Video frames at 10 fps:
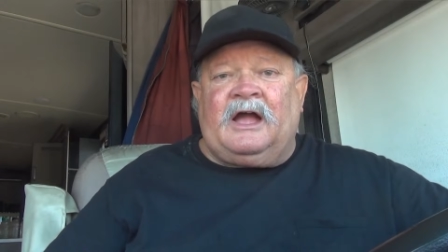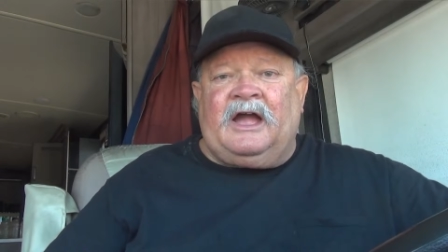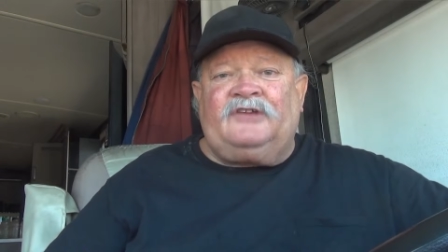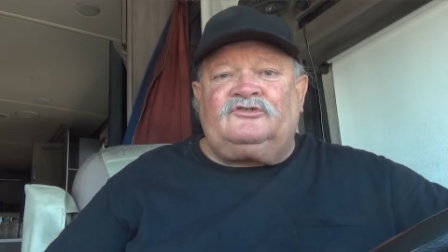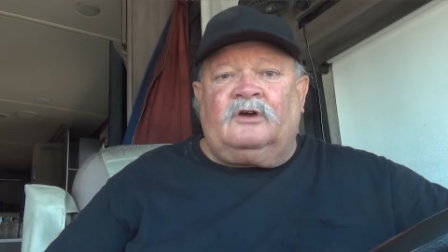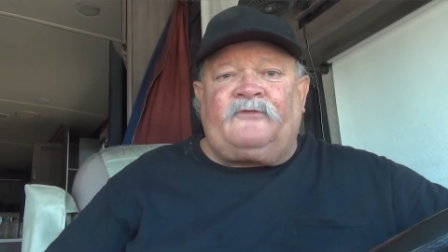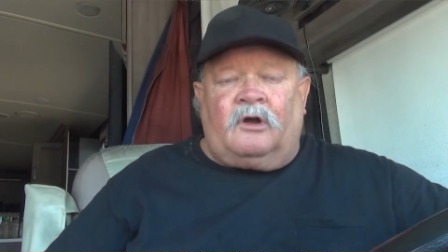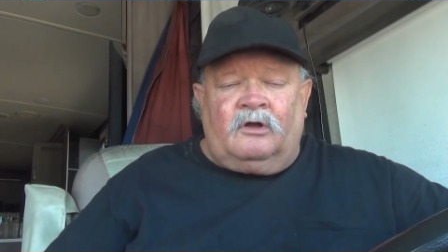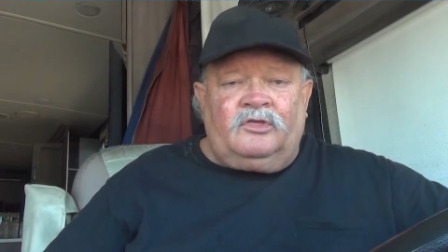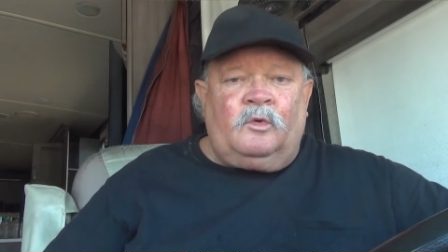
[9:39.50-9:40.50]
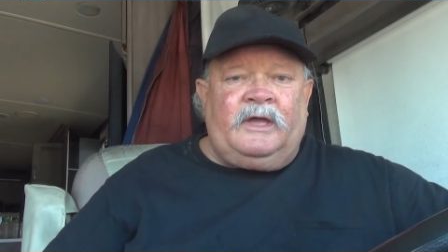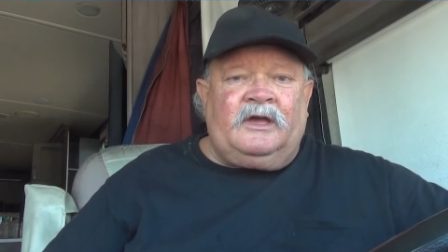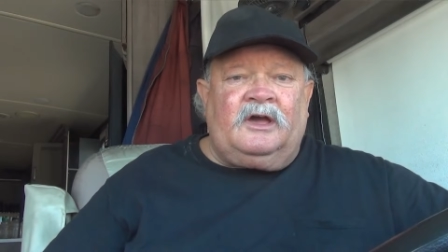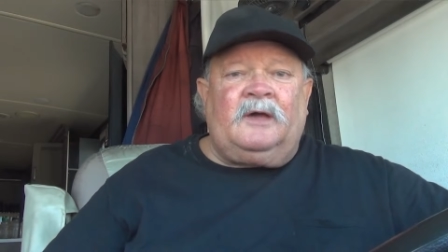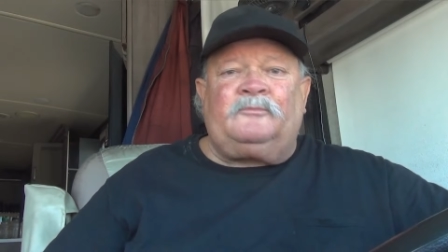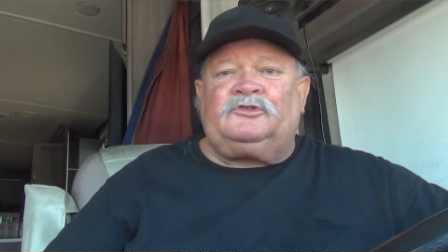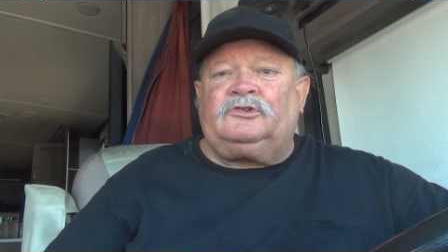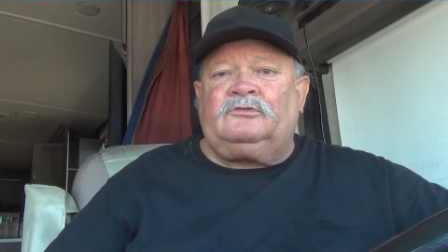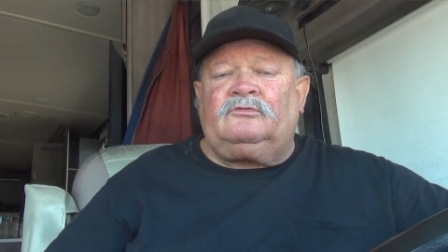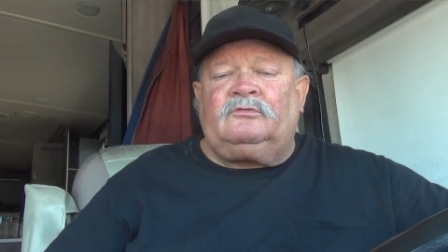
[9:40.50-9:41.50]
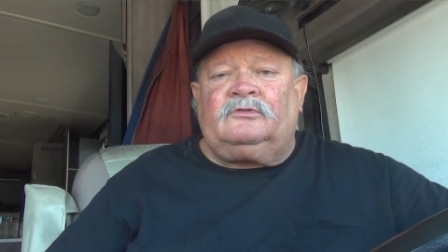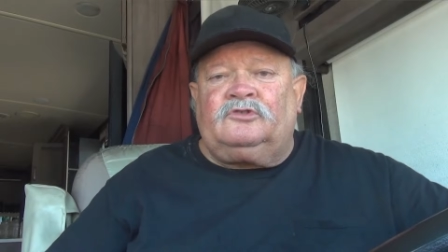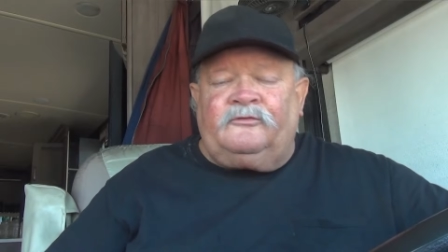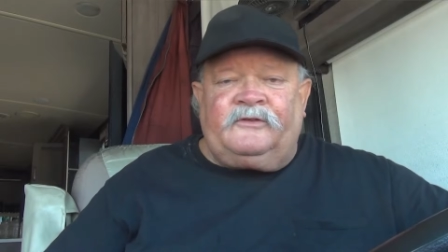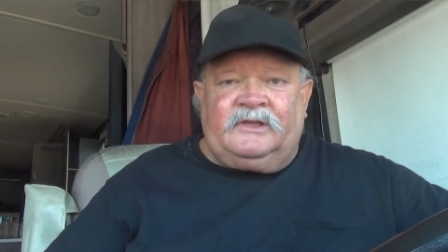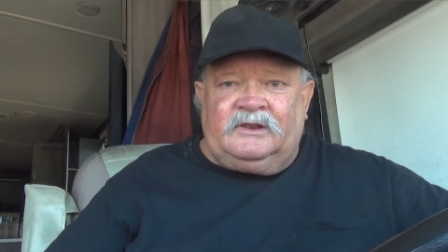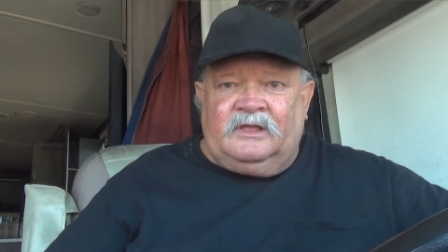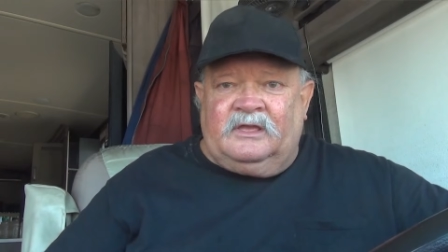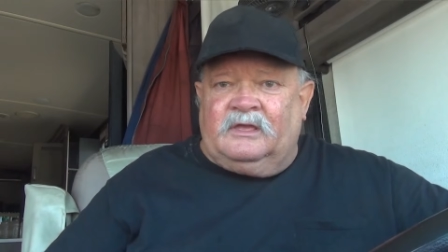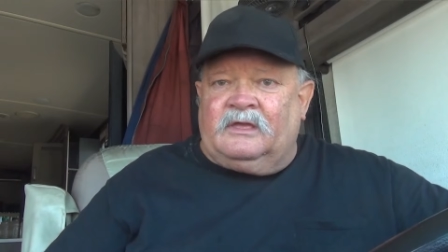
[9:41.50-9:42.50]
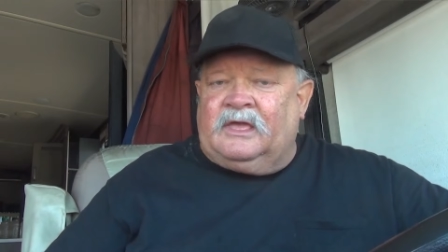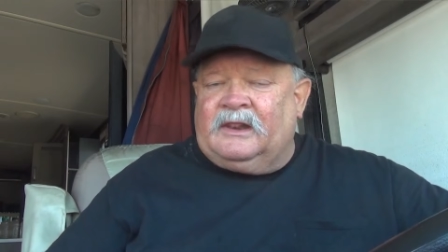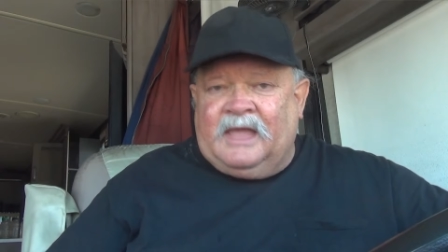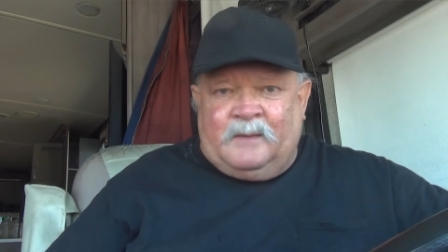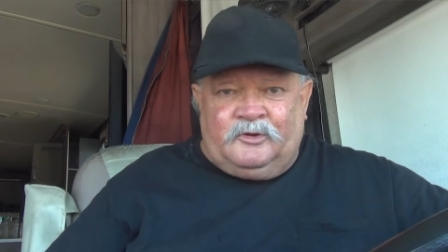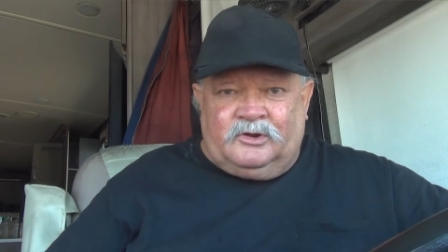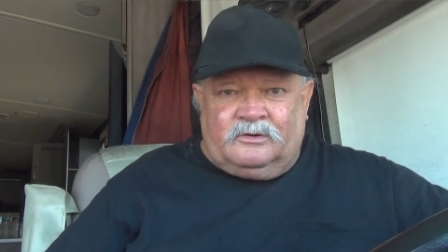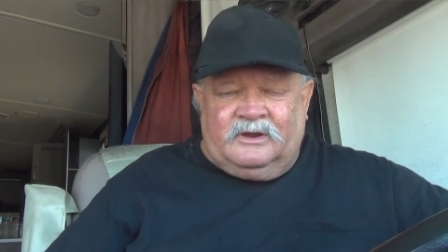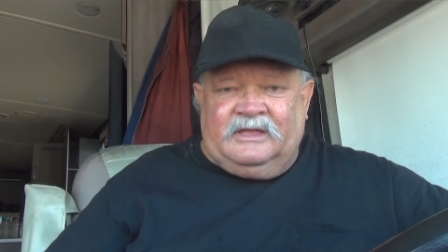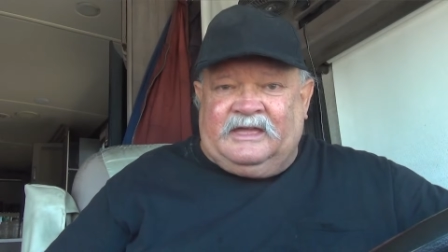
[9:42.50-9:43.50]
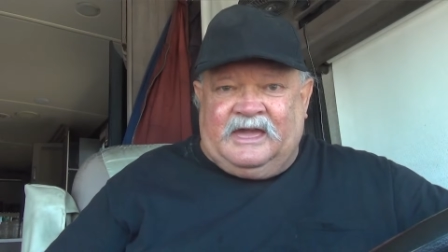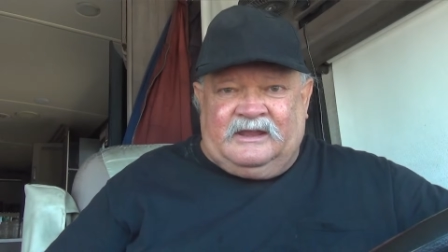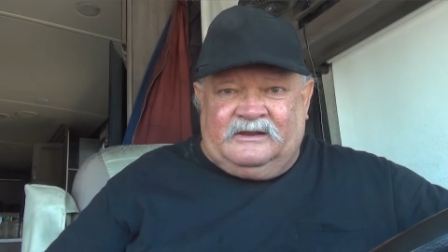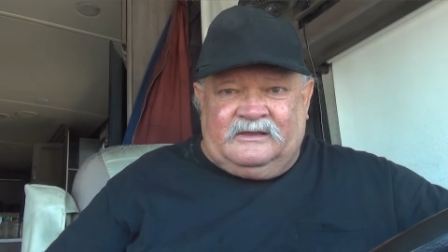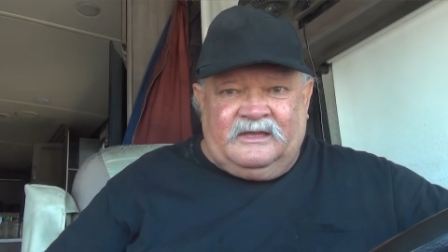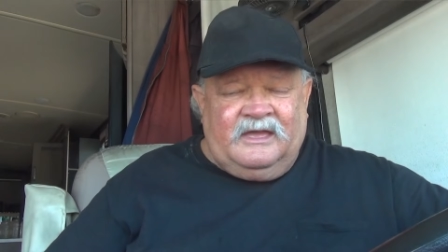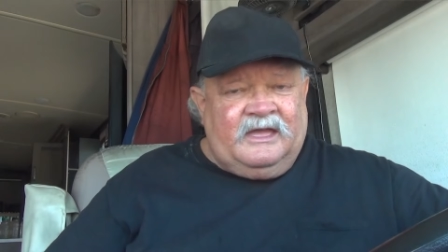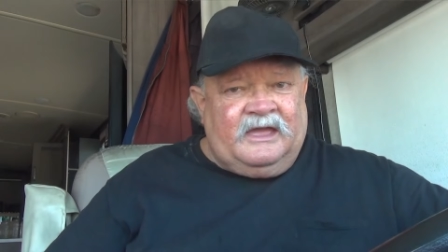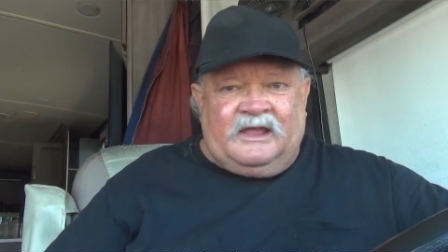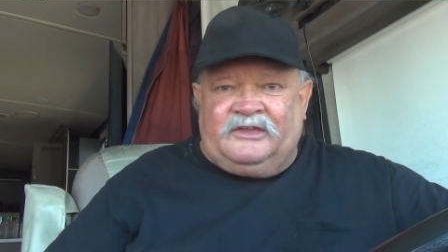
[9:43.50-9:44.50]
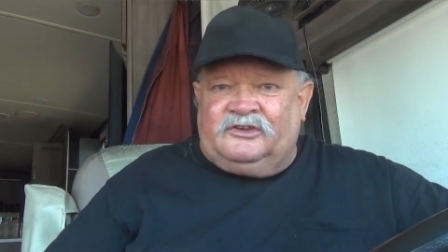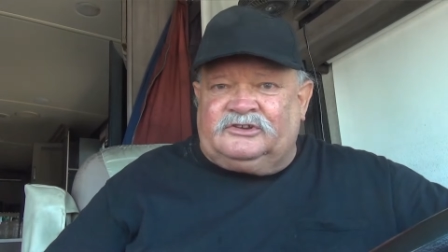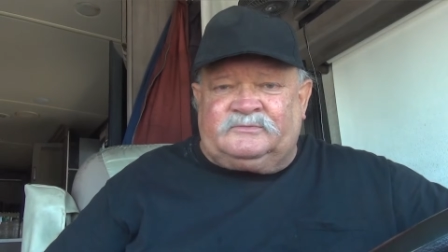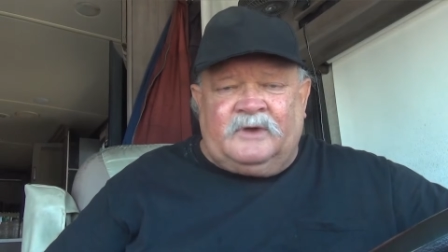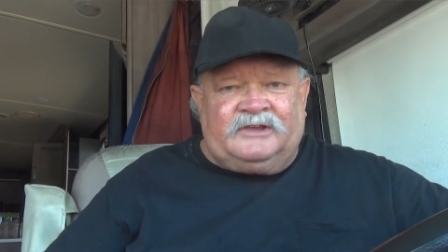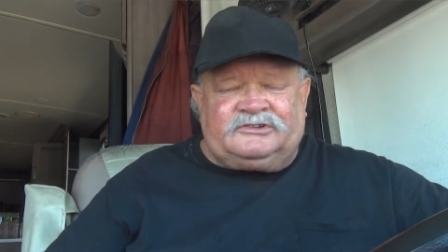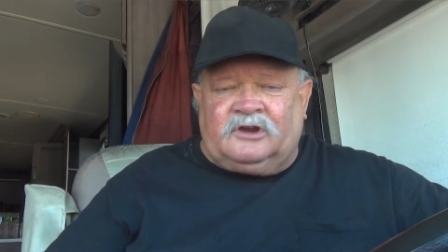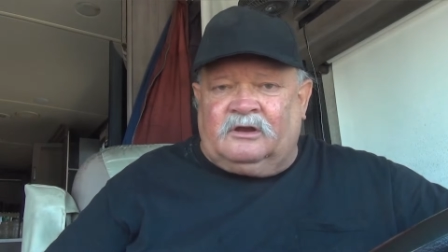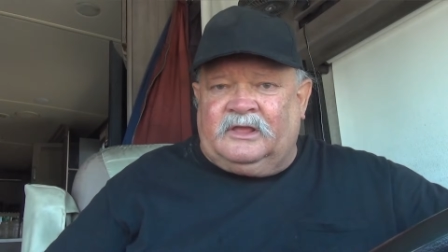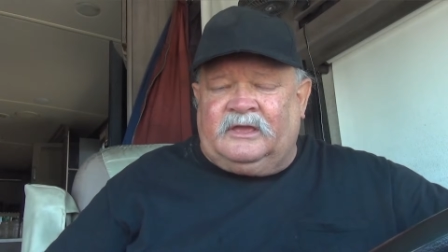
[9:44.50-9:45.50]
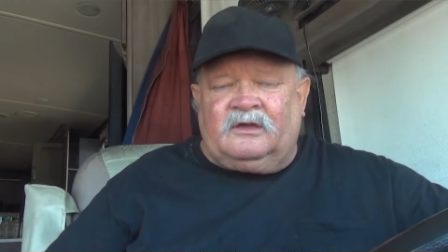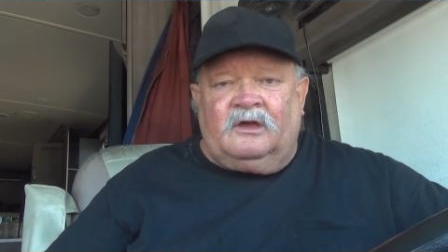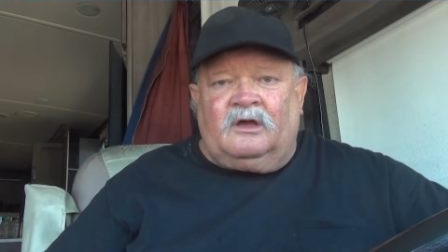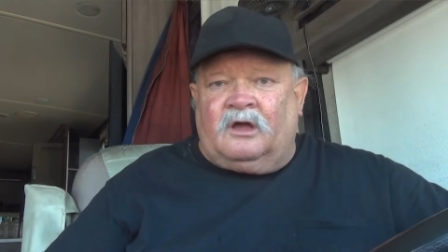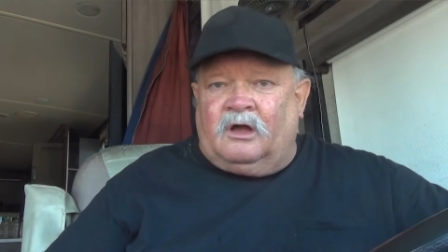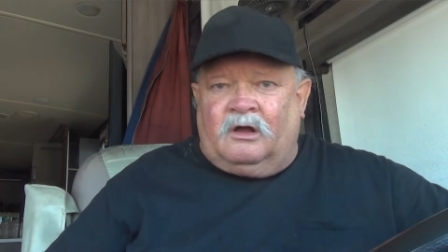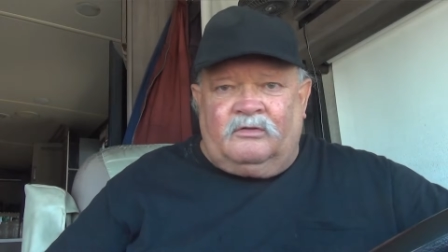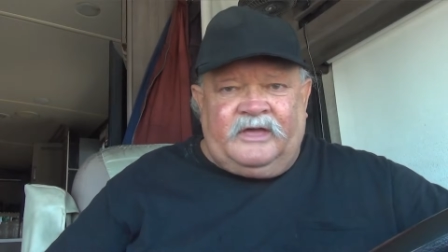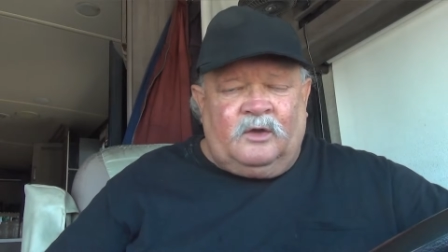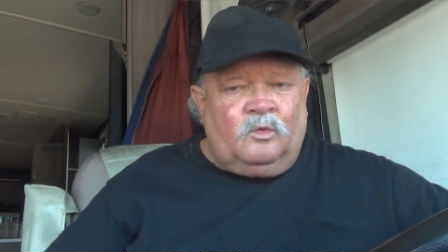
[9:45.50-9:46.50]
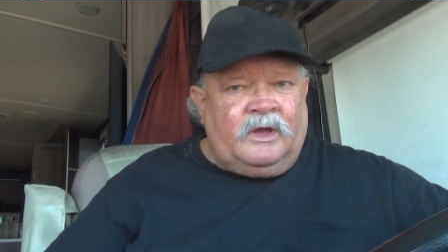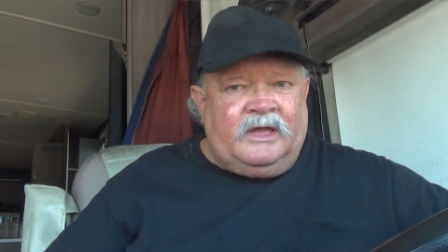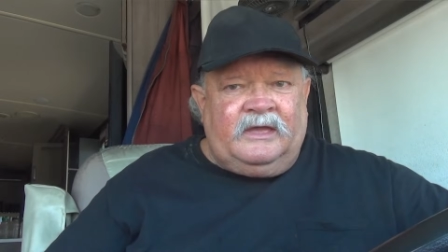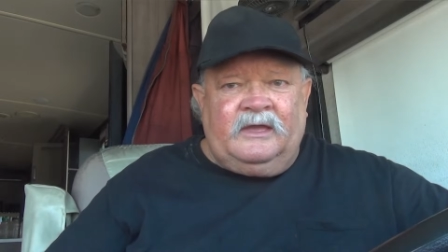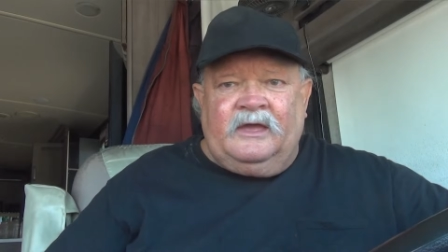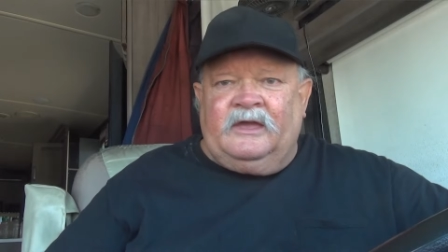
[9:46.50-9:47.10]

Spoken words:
I drove all the way up to Newfoundland and Labrador, Canada, and I used my Starlink all that way.